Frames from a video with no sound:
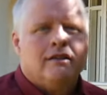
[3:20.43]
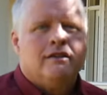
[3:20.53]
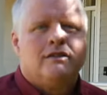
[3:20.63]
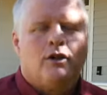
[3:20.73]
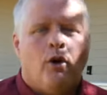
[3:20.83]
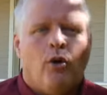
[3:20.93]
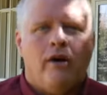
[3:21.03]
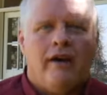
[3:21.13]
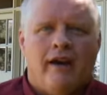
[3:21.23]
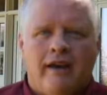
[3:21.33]
So
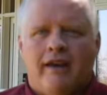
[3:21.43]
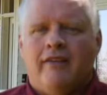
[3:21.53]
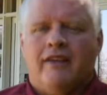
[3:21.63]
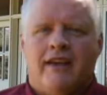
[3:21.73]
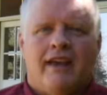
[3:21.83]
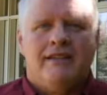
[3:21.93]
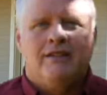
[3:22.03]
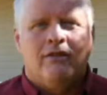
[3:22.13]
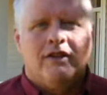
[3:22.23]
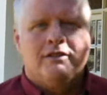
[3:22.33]
in the case
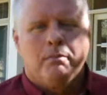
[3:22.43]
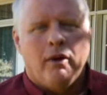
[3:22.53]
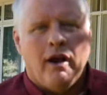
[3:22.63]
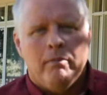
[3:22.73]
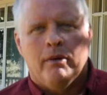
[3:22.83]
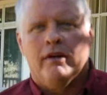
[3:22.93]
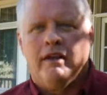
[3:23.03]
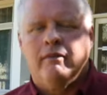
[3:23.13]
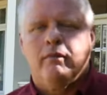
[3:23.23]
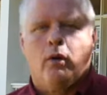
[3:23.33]
of this
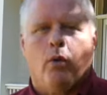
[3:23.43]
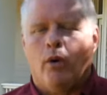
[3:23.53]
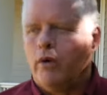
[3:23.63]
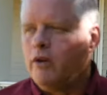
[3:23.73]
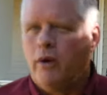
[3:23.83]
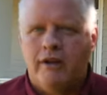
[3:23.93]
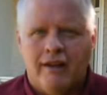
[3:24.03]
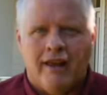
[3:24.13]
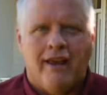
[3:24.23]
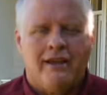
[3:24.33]
property, what we're doing
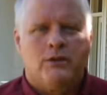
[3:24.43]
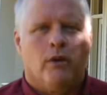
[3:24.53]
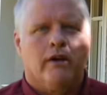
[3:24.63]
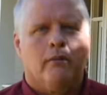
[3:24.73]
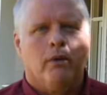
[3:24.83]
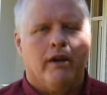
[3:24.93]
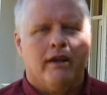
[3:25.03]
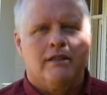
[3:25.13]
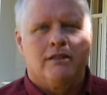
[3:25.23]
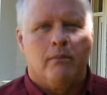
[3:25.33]
today is we're going to bring
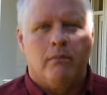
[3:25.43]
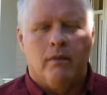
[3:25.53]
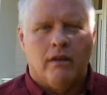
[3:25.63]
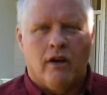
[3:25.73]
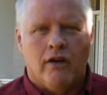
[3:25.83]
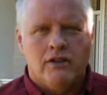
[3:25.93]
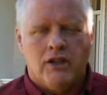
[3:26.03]
in some large